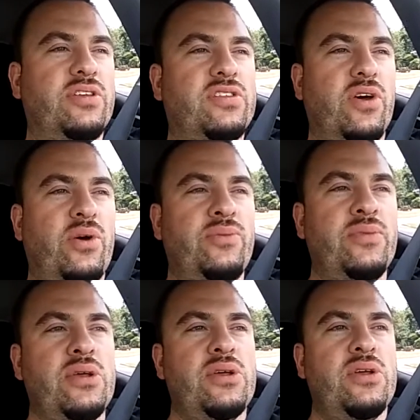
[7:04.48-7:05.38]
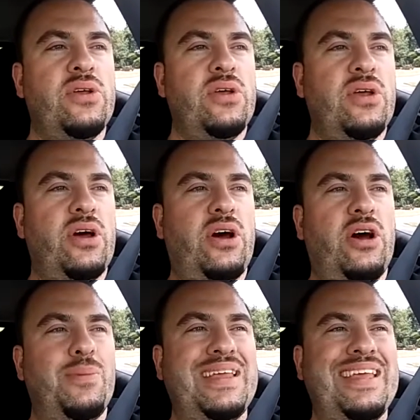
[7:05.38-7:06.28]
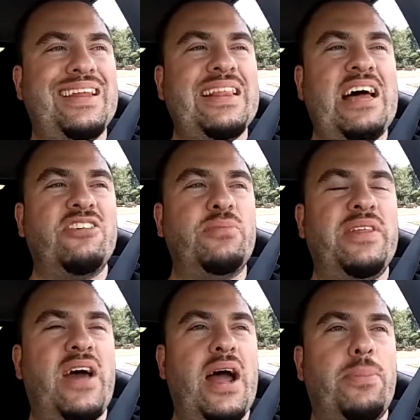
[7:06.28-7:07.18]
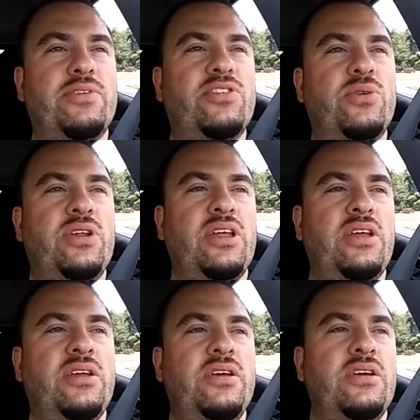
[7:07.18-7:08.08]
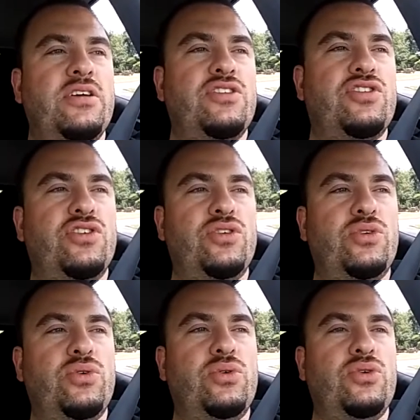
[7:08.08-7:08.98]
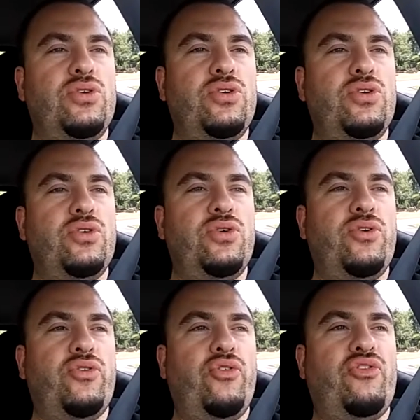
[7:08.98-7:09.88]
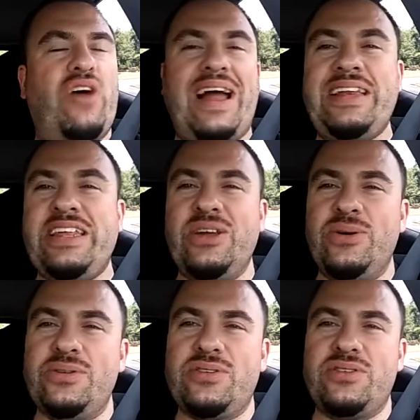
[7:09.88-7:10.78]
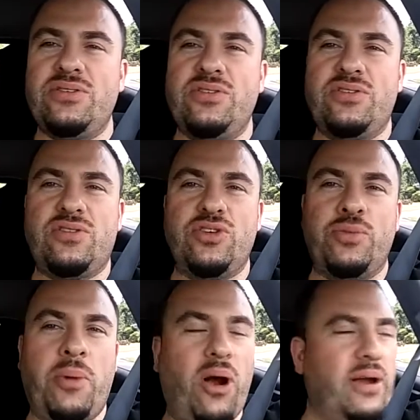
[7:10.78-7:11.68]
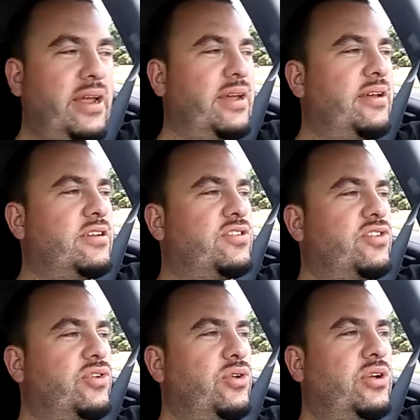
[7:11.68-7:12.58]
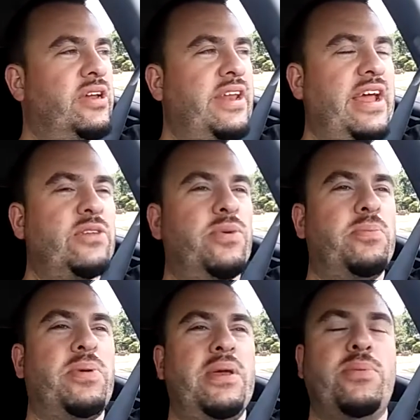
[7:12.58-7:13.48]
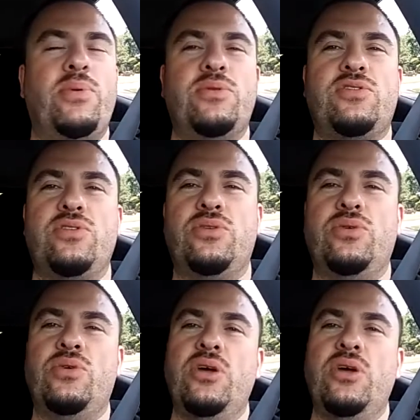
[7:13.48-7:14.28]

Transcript: So it allows me the opportunity to find deals, to market, to connect with people, to